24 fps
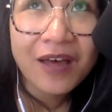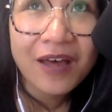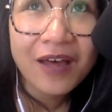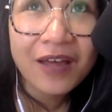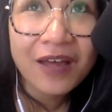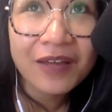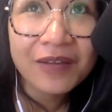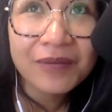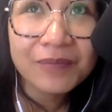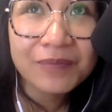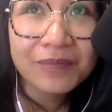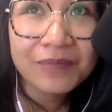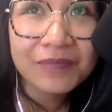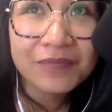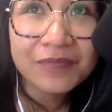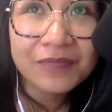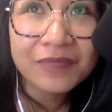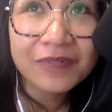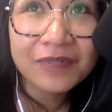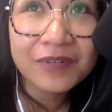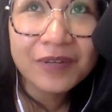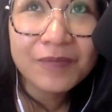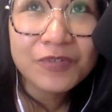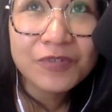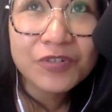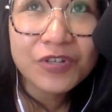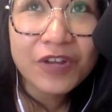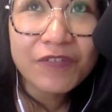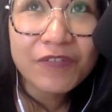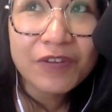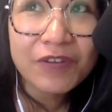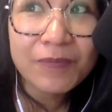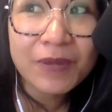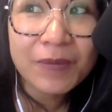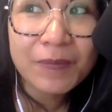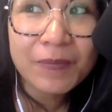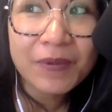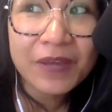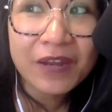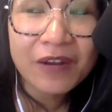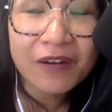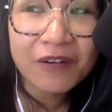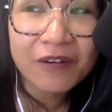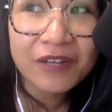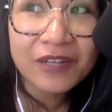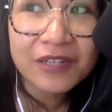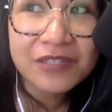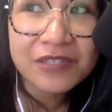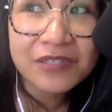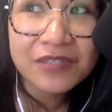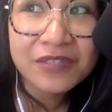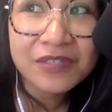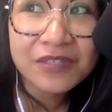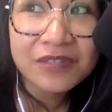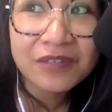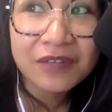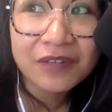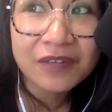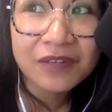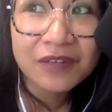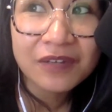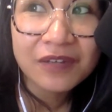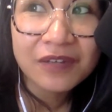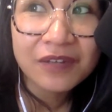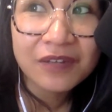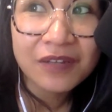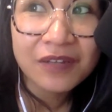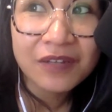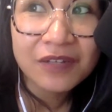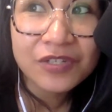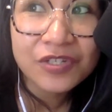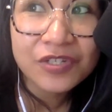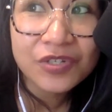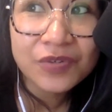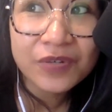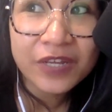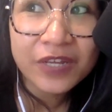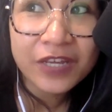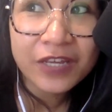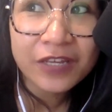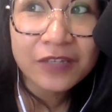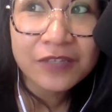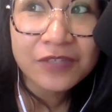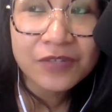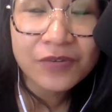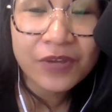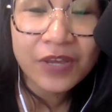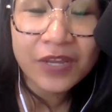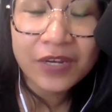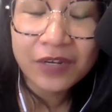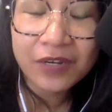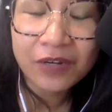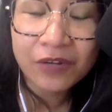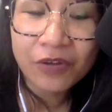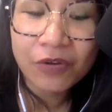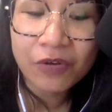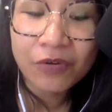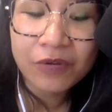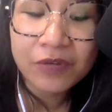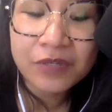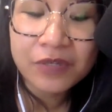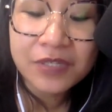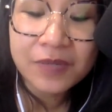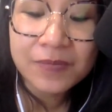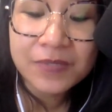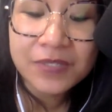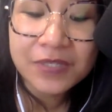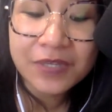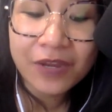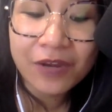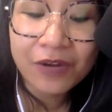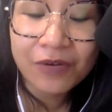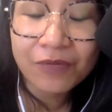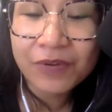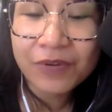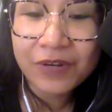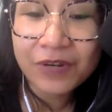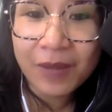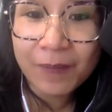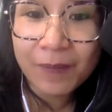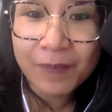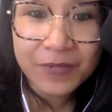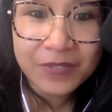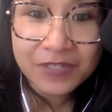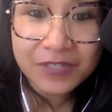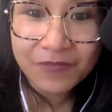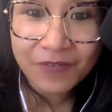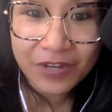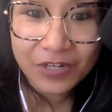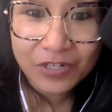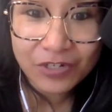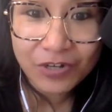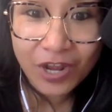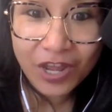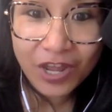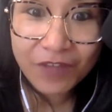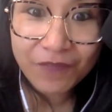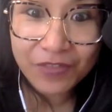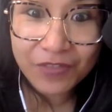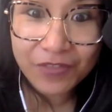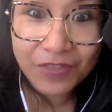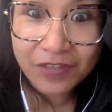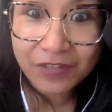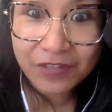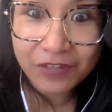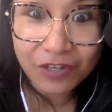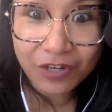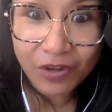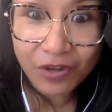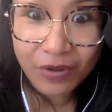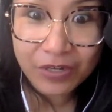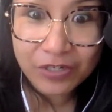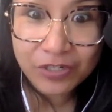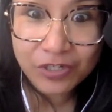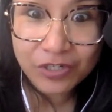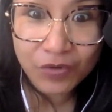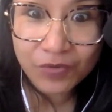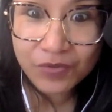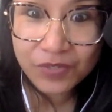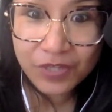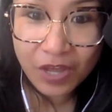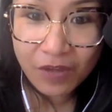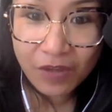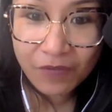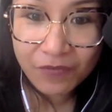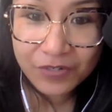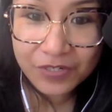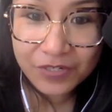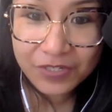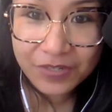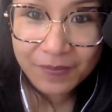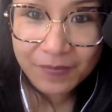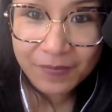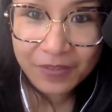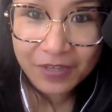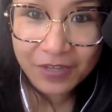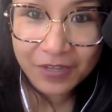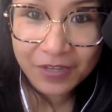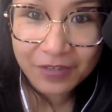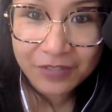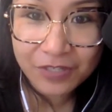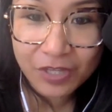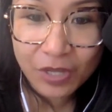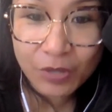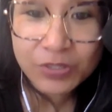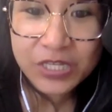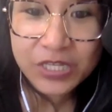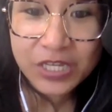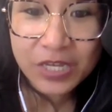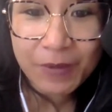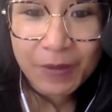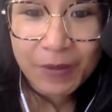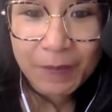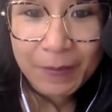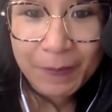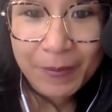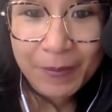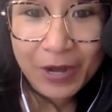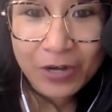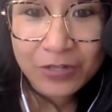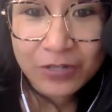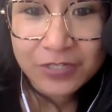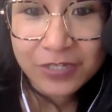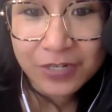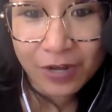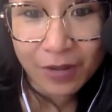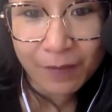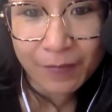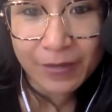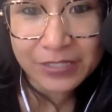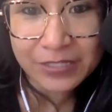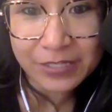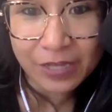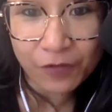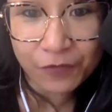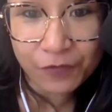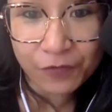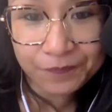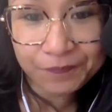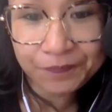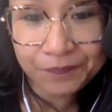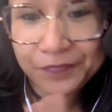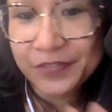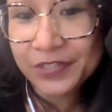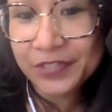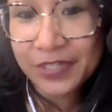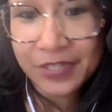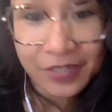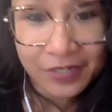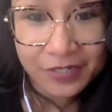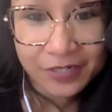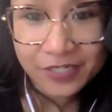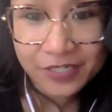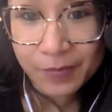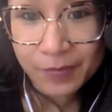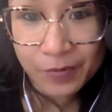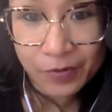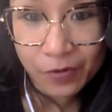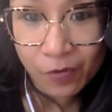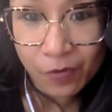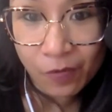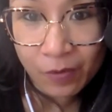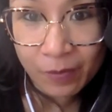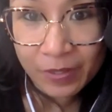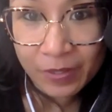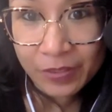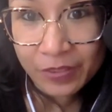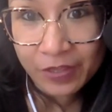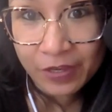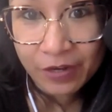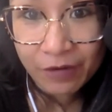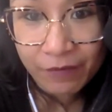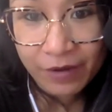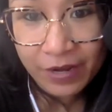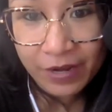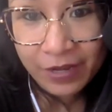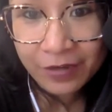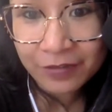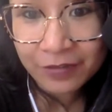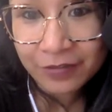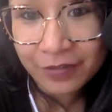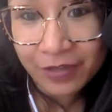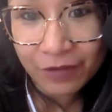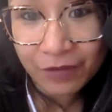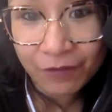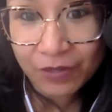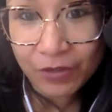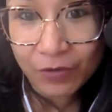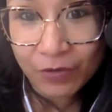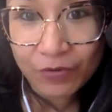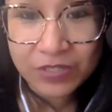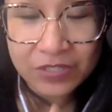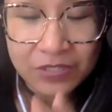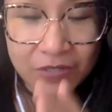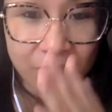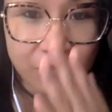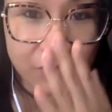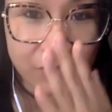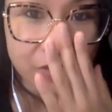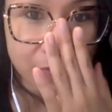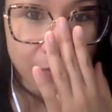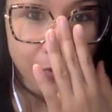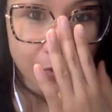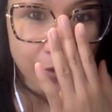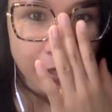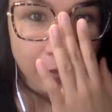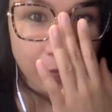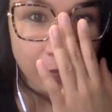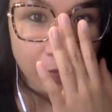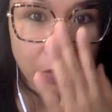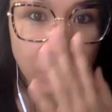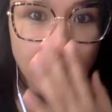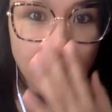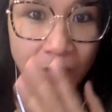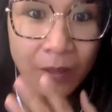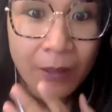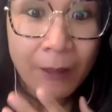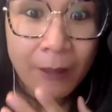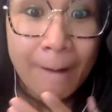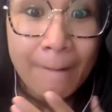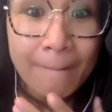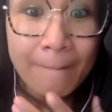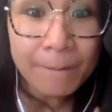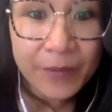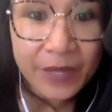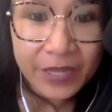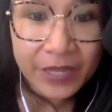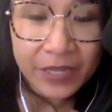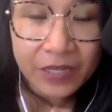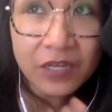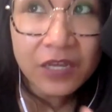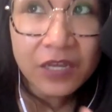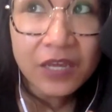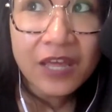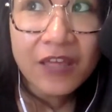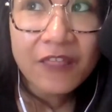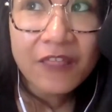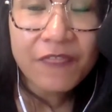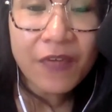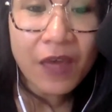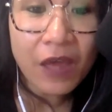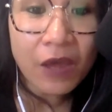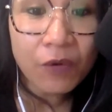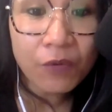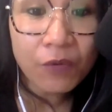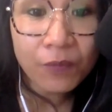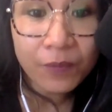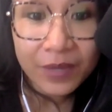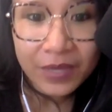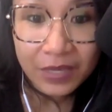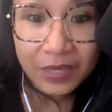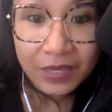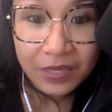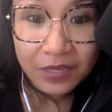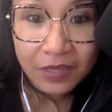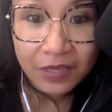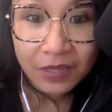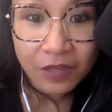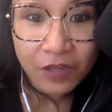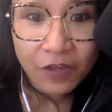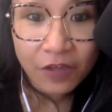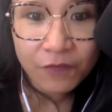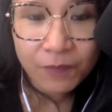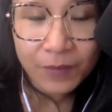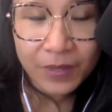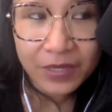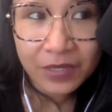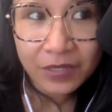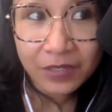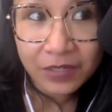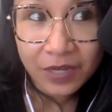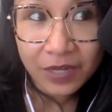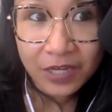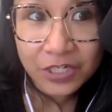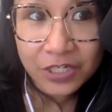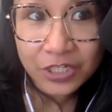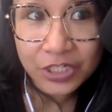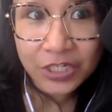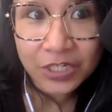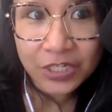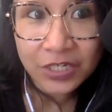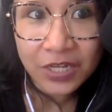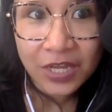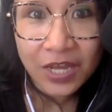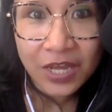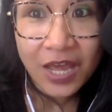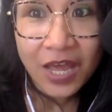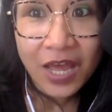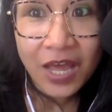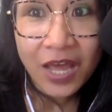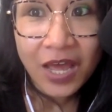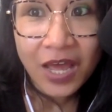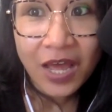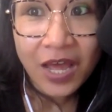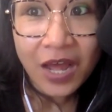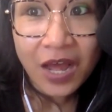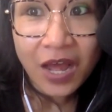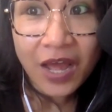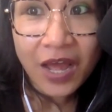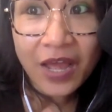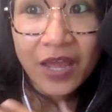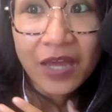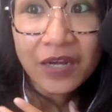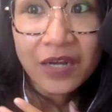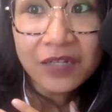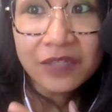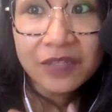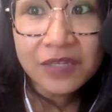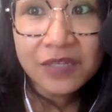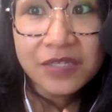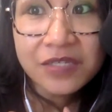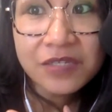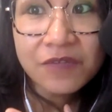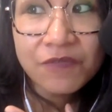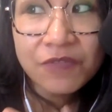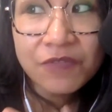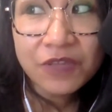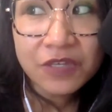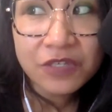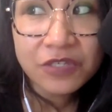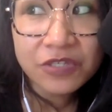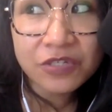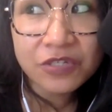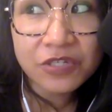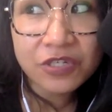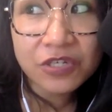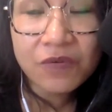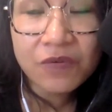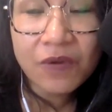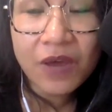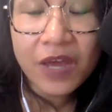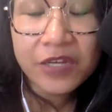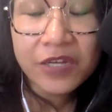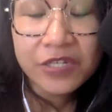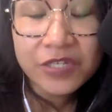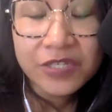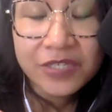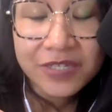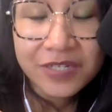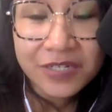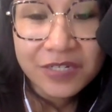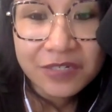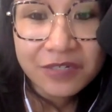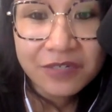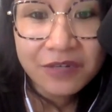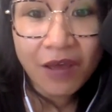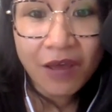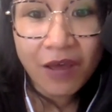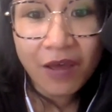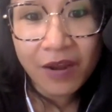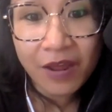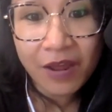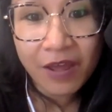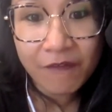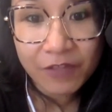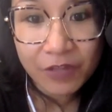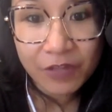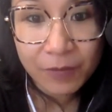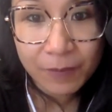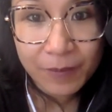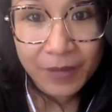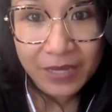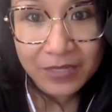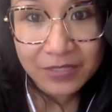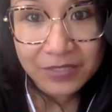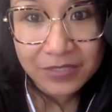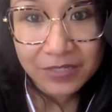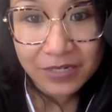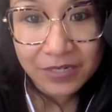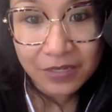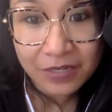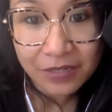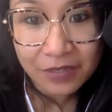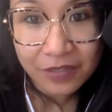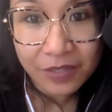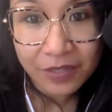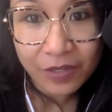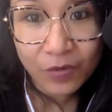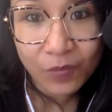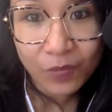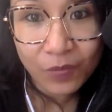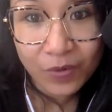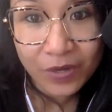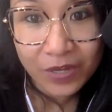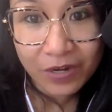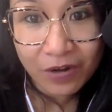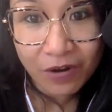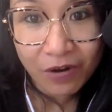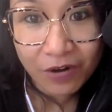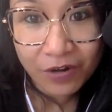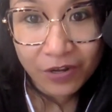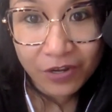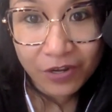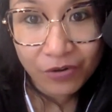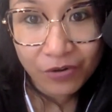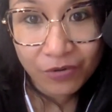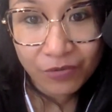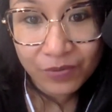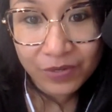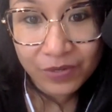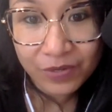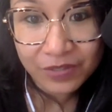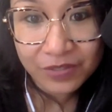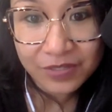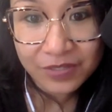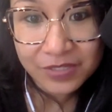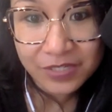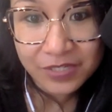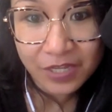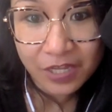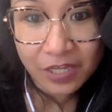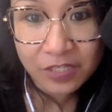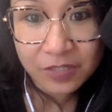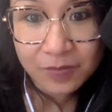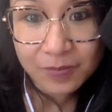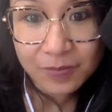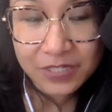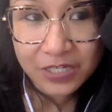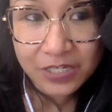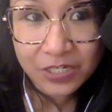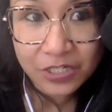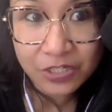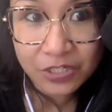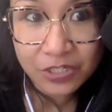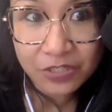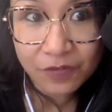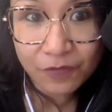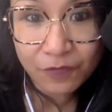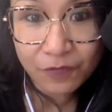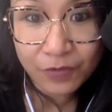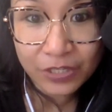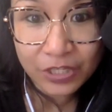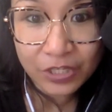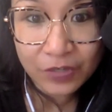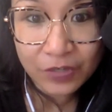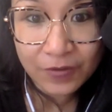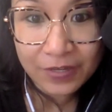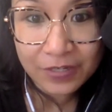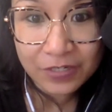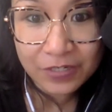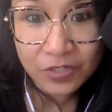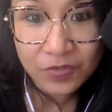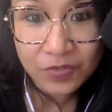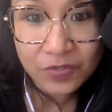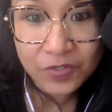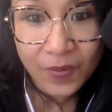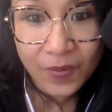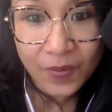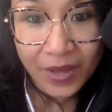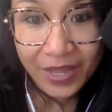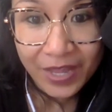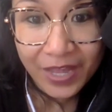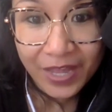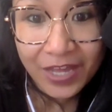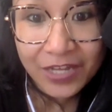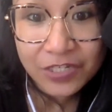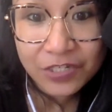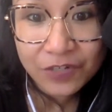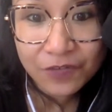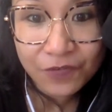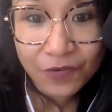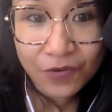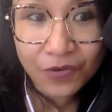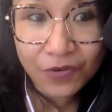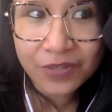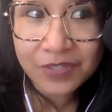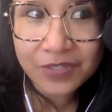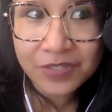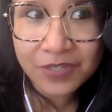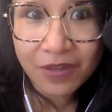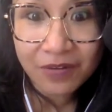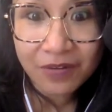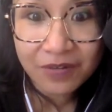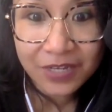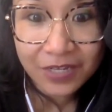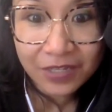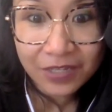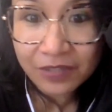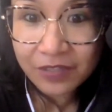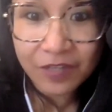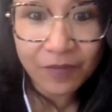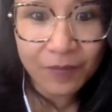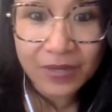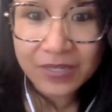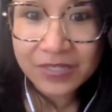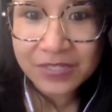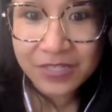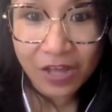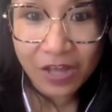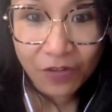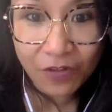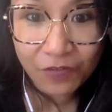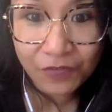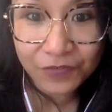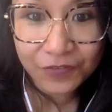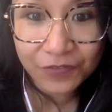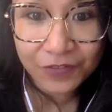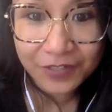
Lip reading: I'm I'm driving my parents in 2 days. Okay, I need to go because I'm scared. What happens if I drive and then, I doze off or something? So I was thinking about my parents and not myself. Typical woman thing, right? Like we always are a supporting role. But that week of my concussion, I had a list of things to do. I just did not have the capacity. Like, what are your realistic expectations of what you can do? So I had to focus on healing myself,